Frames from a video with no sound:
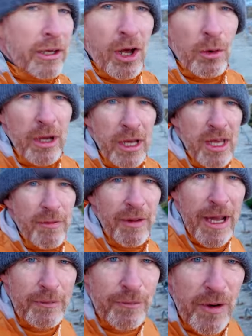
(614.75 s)
Now, even
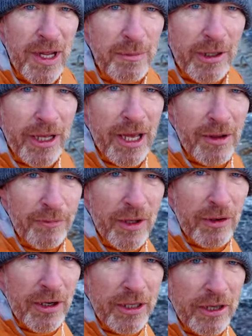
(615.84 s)
that frame that I have here, I